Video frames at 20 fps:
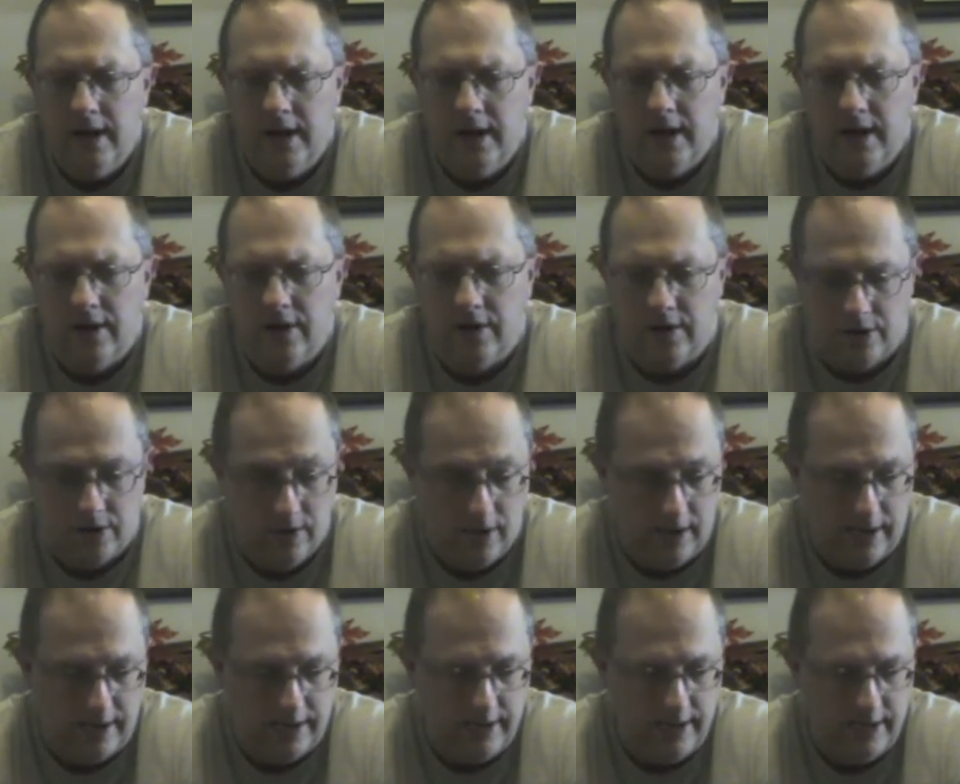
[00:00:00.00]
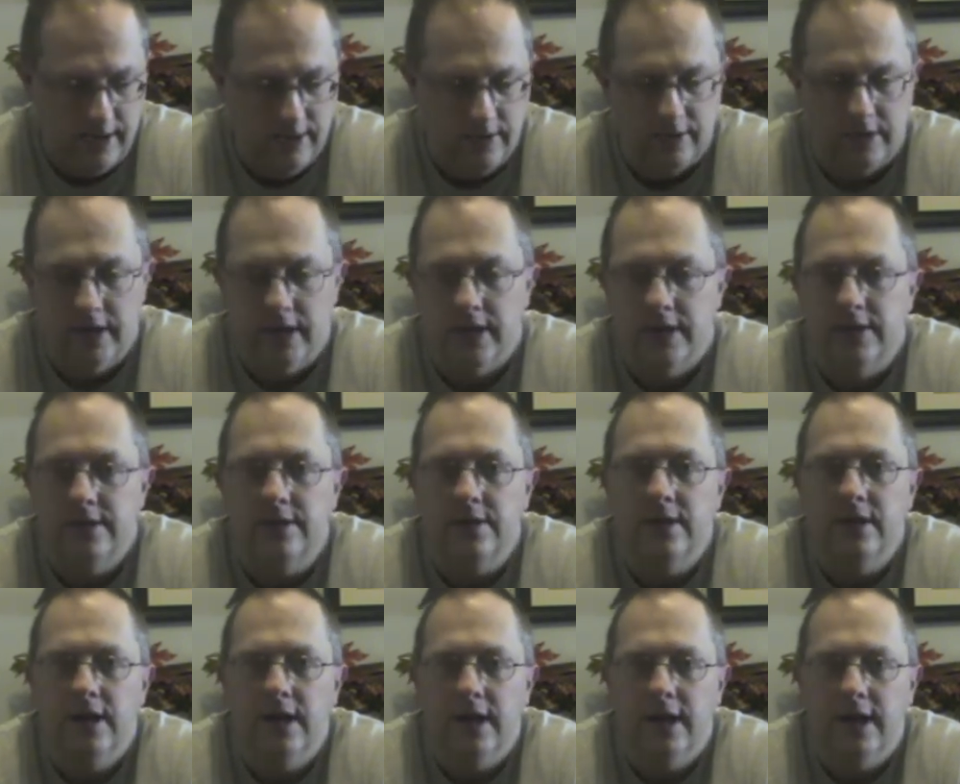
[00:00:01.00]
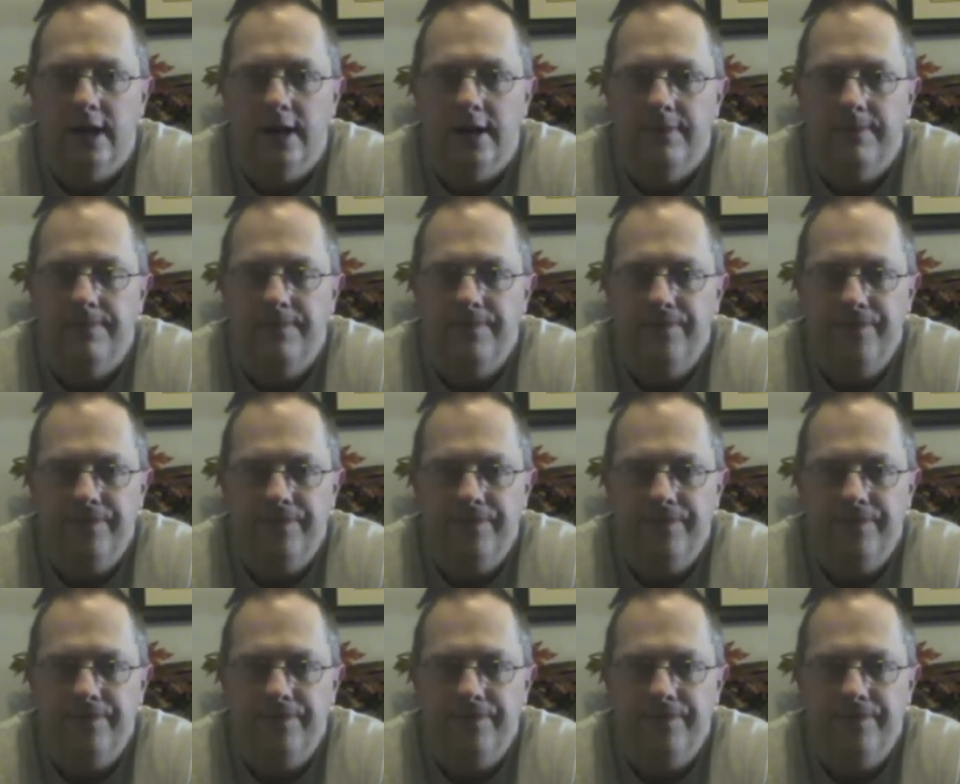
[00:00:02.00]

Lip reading: or you're allowed to eat on this. But